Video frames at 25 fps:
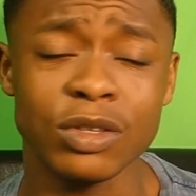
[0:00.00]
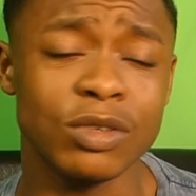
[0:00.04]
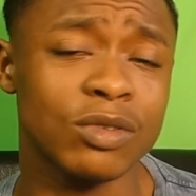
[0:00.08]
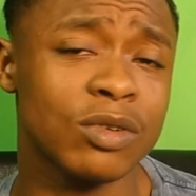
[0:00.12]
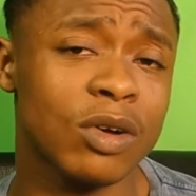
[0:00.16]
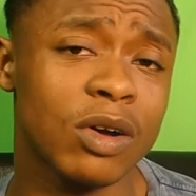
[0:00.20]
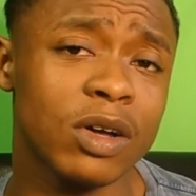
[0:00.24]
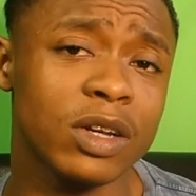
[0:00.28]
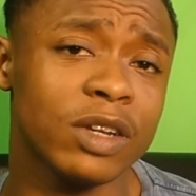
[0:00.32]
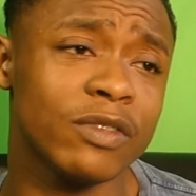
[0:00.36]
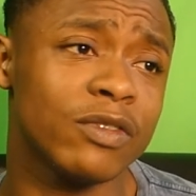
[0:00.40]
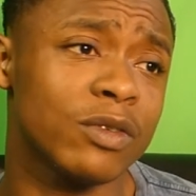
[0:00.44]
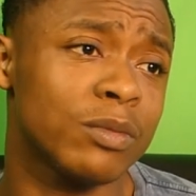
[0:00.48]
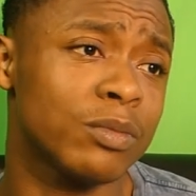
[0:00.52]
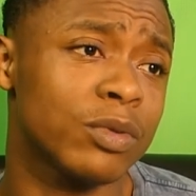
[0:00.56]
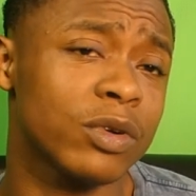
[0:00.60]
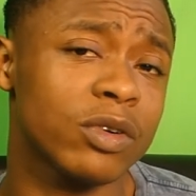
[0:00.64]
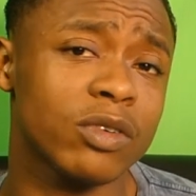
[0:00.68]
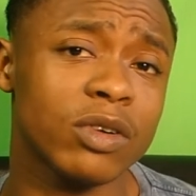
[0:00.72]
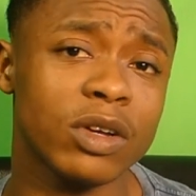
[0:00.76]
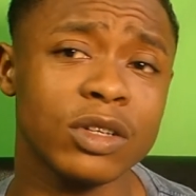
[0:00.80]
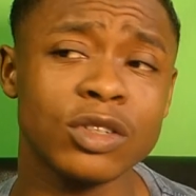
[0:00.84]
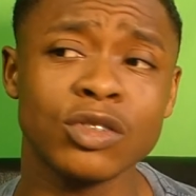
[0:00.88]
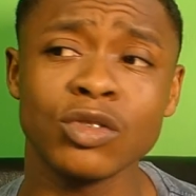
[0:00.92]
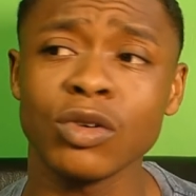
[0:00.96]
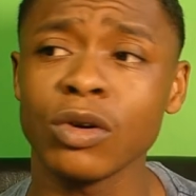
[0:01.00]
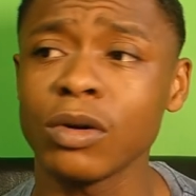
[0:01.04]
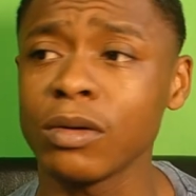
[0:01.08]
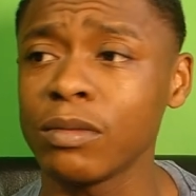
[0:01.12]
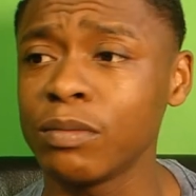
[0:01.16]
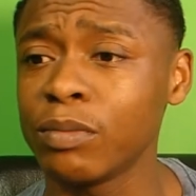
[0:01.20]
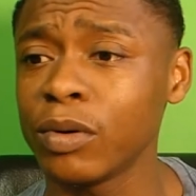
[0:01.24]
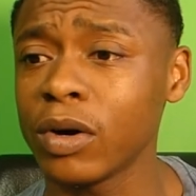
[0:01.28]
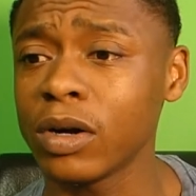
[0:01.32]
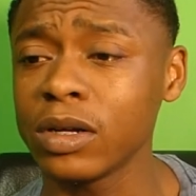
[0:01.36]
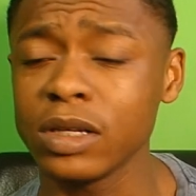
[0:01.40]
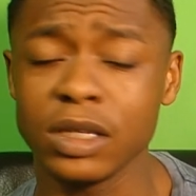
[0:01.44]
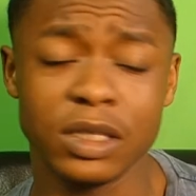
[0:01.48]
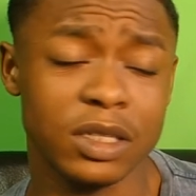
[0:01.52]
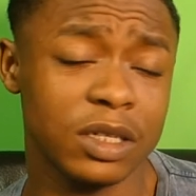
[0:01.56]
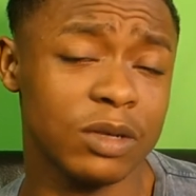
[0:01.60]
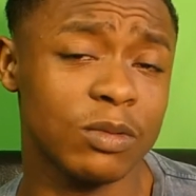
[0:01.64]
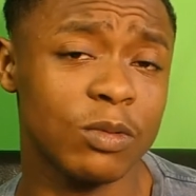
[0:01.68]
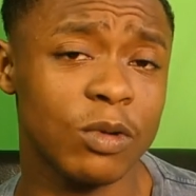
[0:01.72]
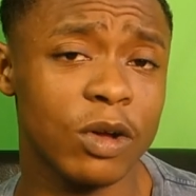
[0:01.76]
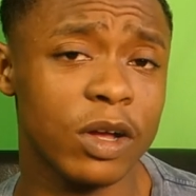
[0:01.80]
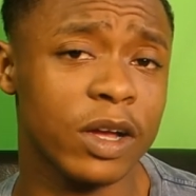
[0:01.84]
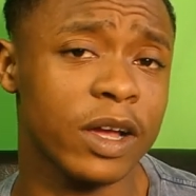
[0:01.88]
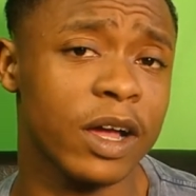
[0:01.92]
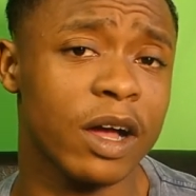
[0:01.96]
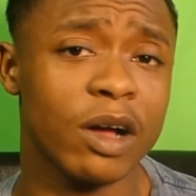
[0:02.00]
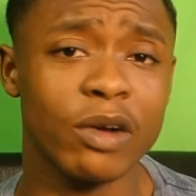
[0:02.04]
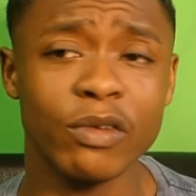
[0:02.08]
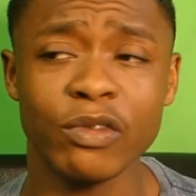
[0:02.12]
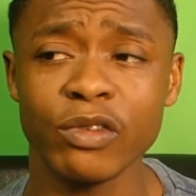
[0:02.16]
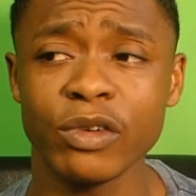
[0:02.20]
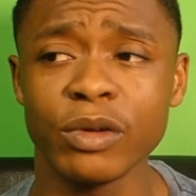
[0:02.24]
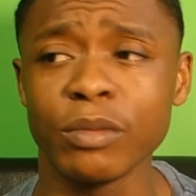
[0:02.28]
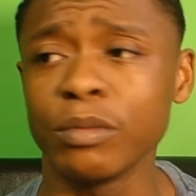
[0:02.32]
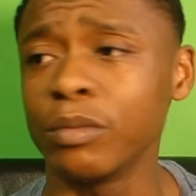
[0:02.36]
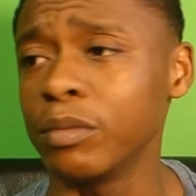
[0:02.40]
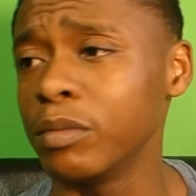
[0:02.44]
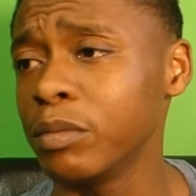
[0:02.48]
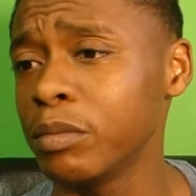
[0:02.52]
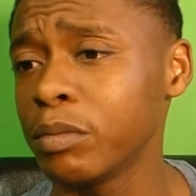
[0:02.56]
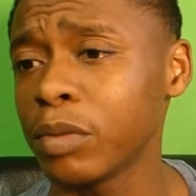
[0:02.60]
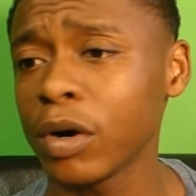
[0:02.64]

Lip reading: you can't even begrudge Song, but it didn't work out for him.